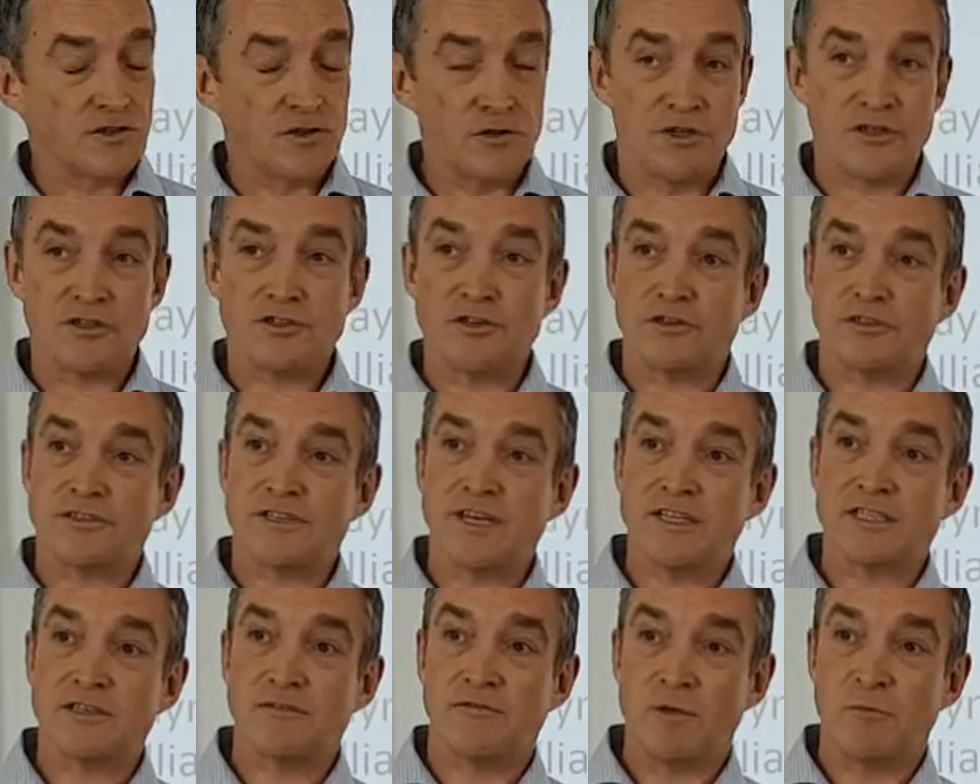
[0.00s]
to the
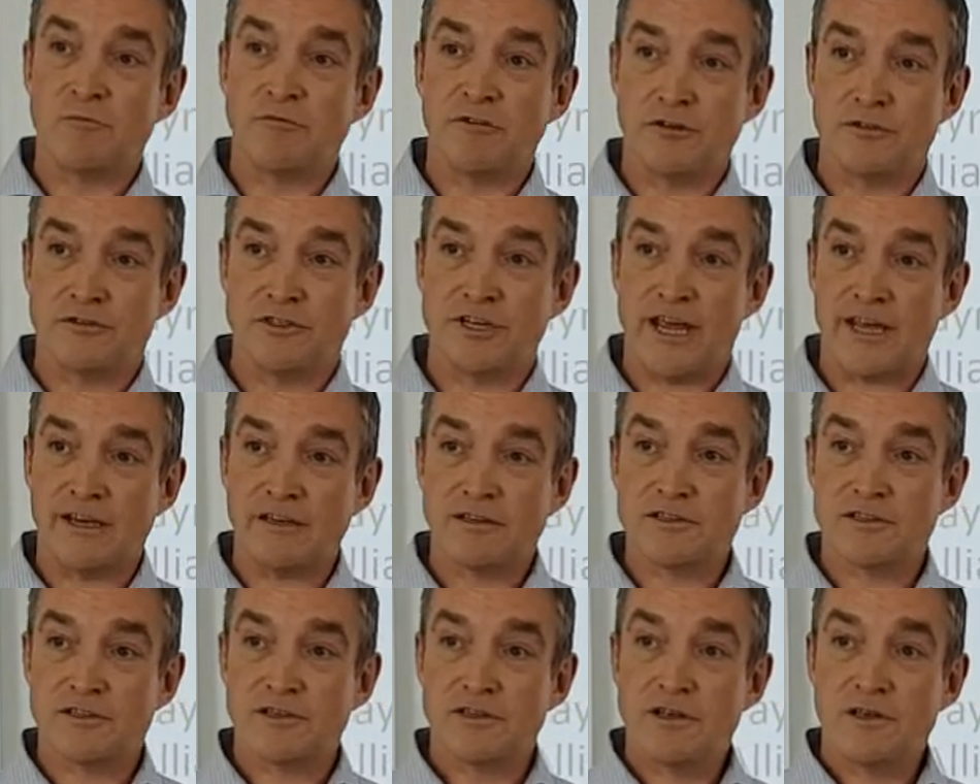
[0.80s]
success of the
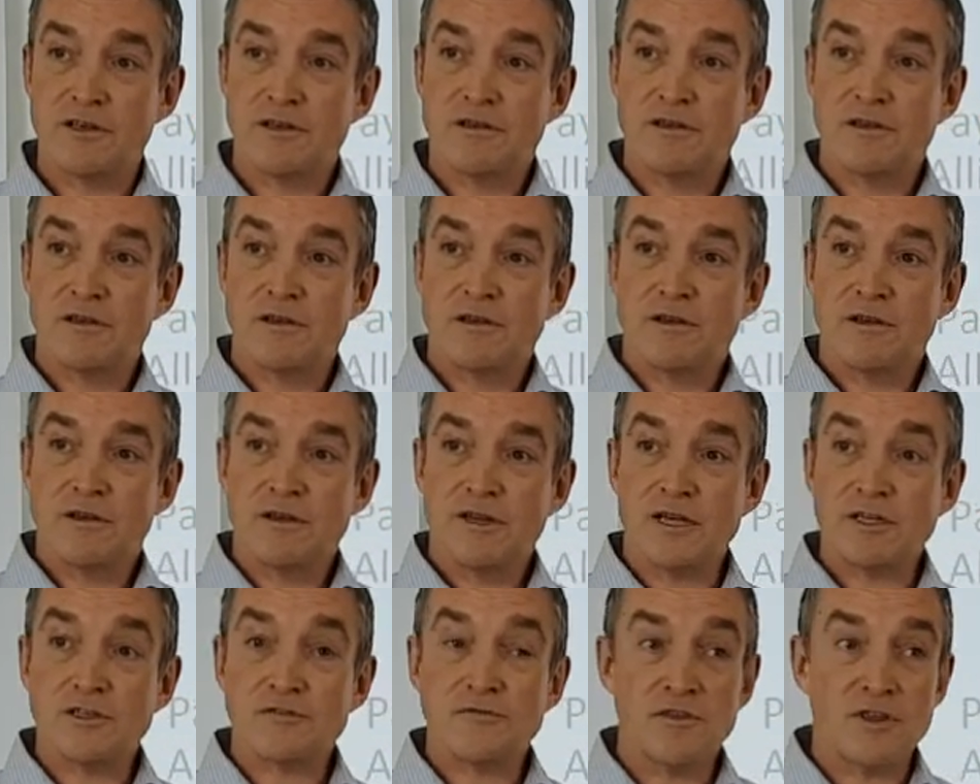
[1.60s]
project. And
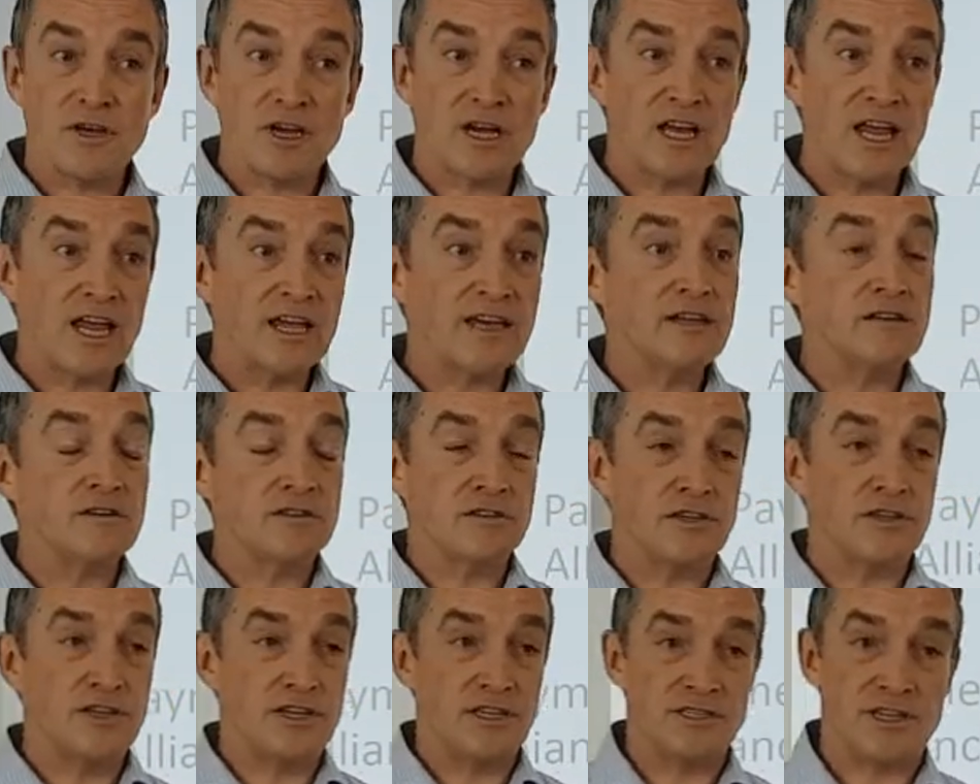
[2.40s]
it's for the client
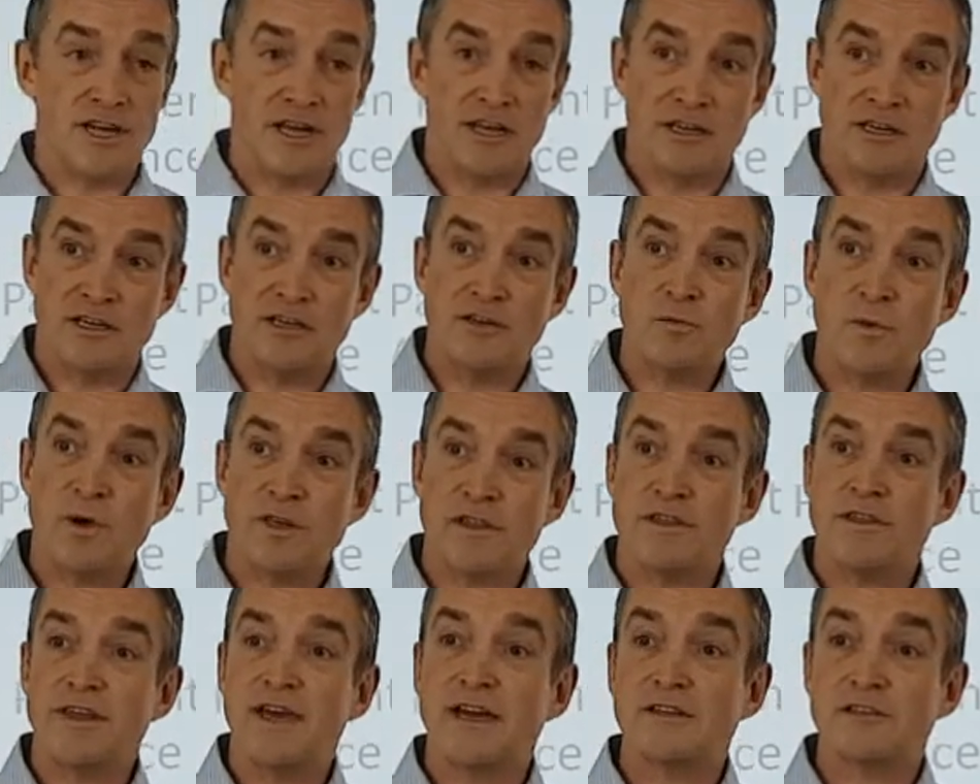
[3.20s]
to decide
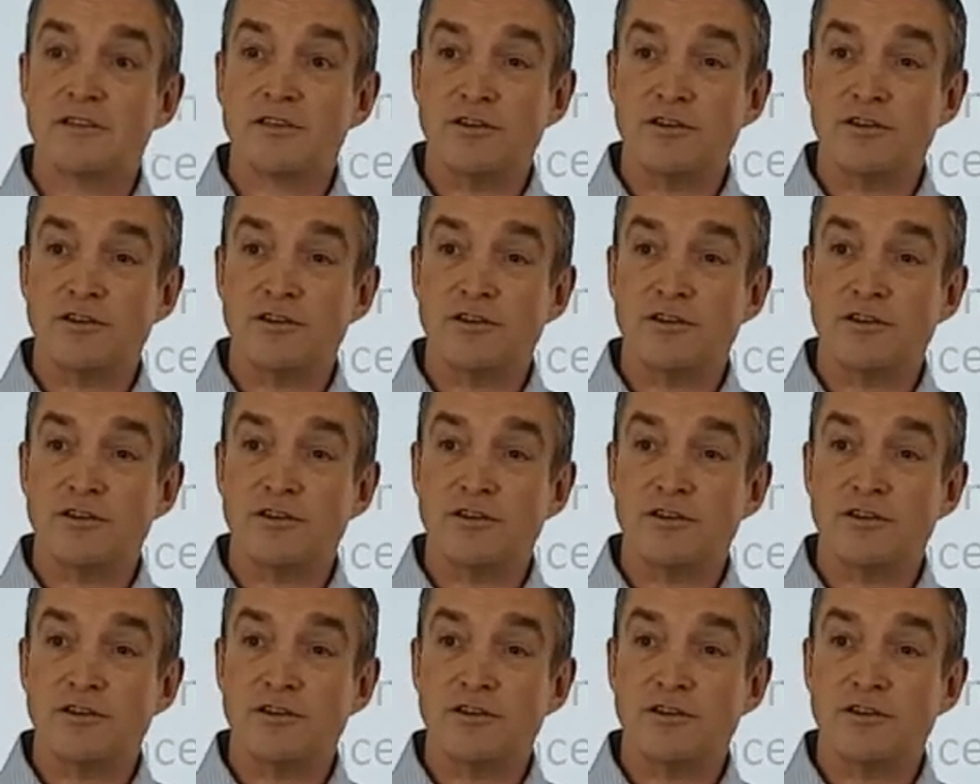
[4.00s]
whether that